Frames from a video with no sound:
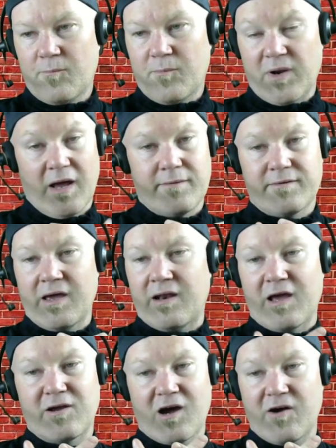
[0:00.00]
But I
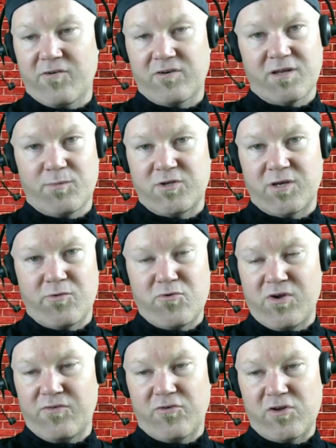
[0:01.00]
covered
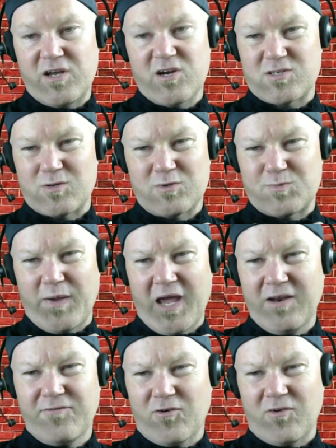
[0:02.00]
WWE for years, and it was
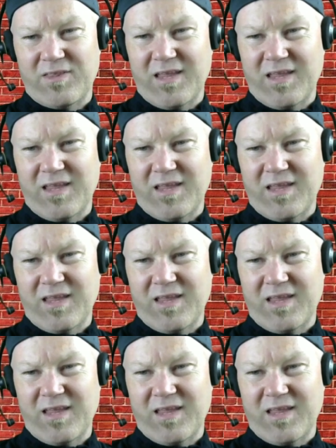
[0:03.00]
painful.